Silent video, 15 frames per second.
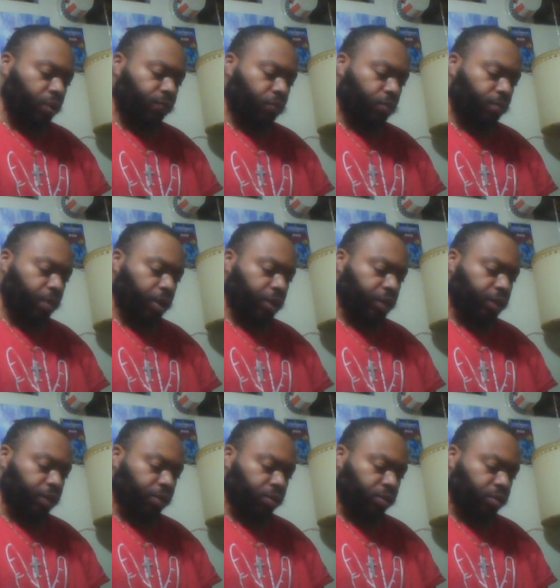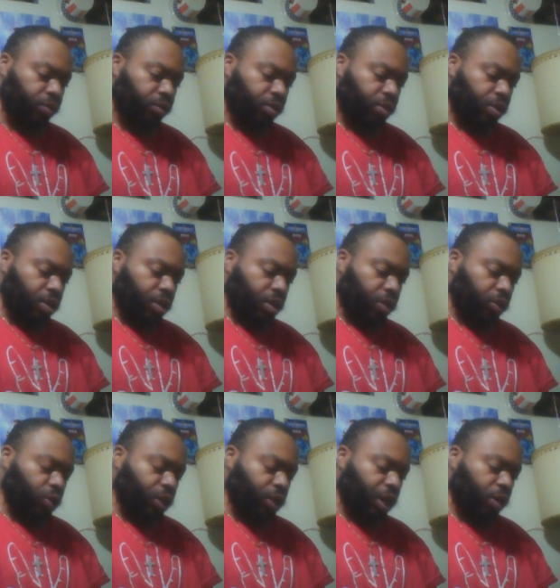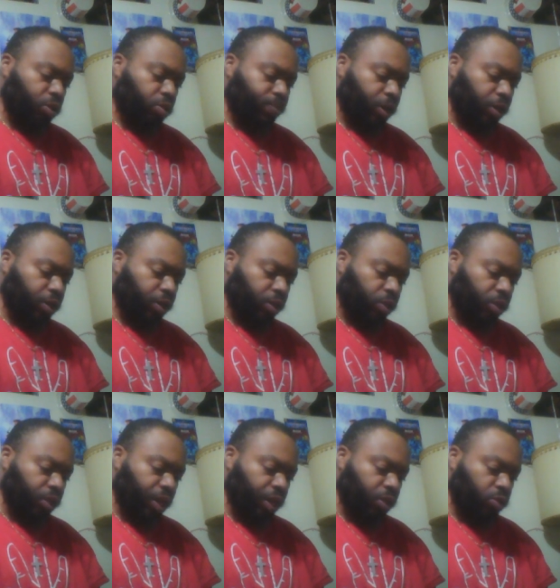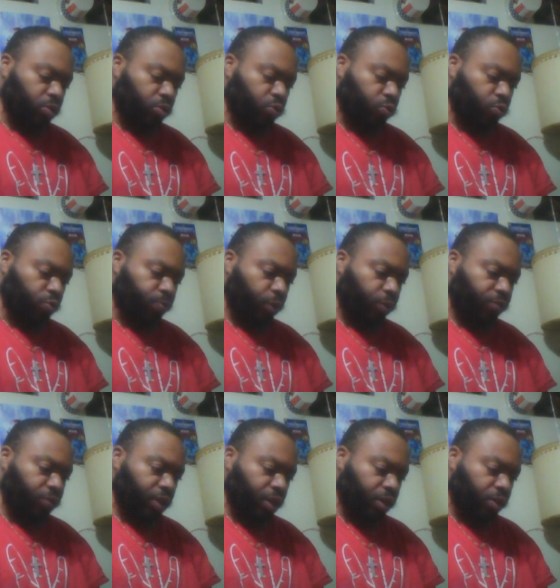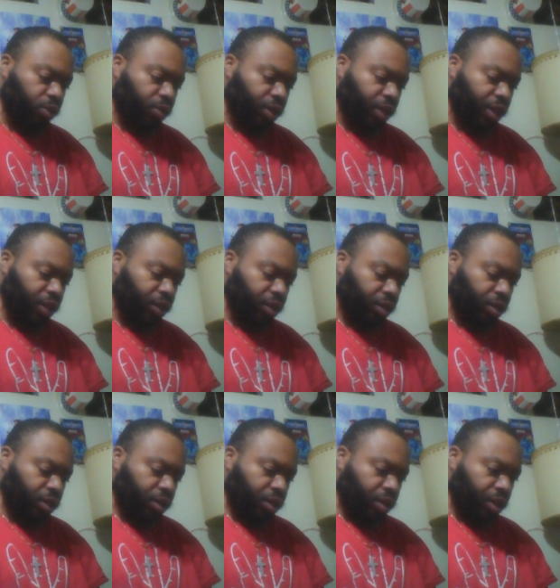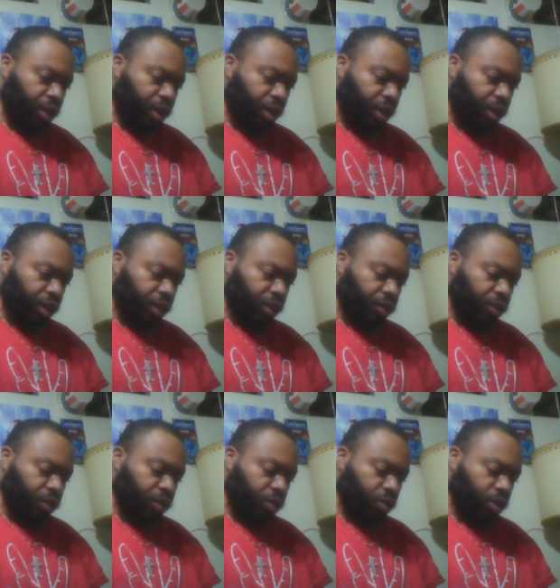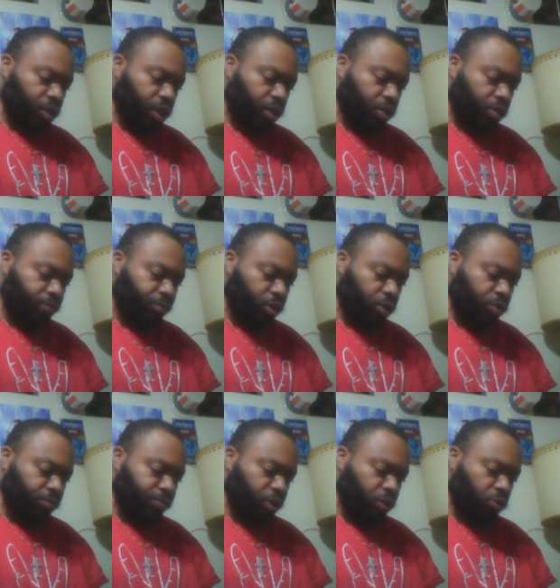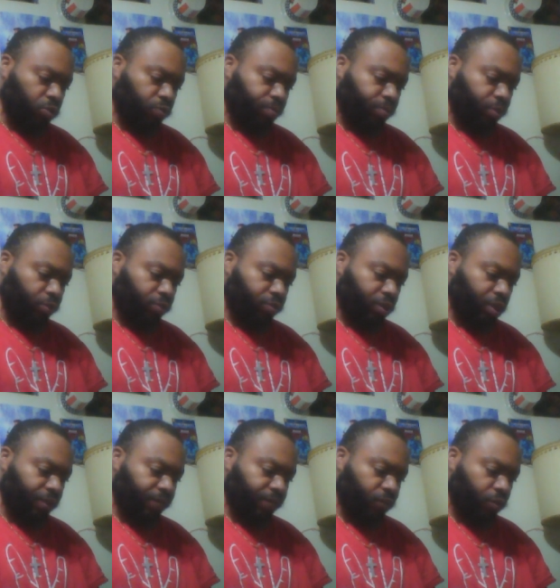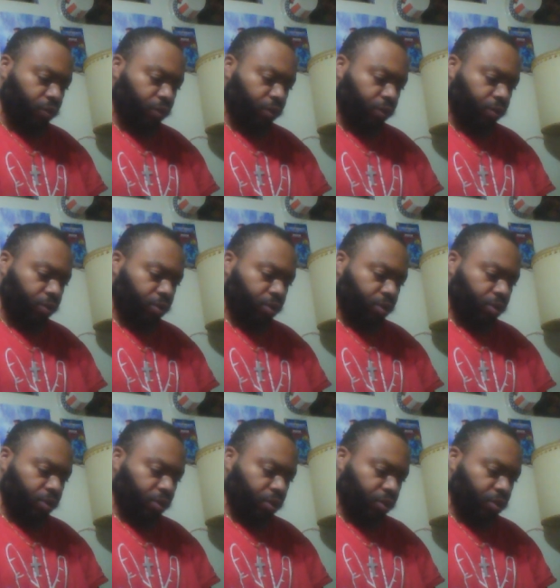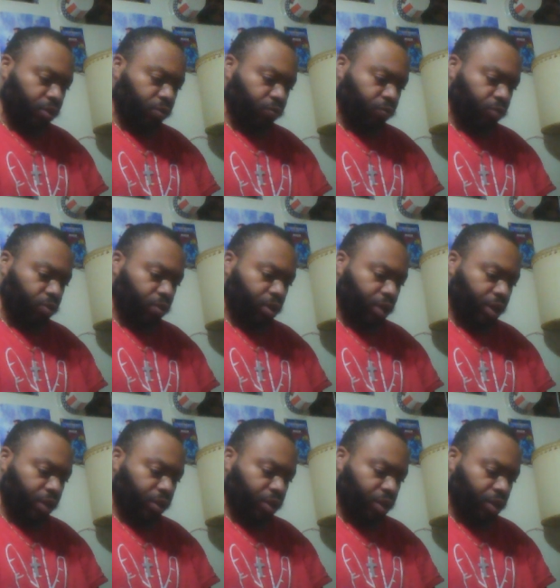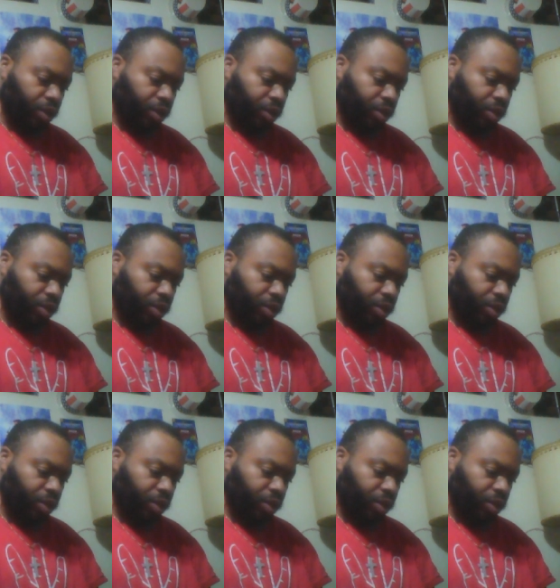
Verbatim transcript: for my cousin. Shout out to my cousin Deja, whose birthday is today, and today is a monumental birthday for her. I just realized that.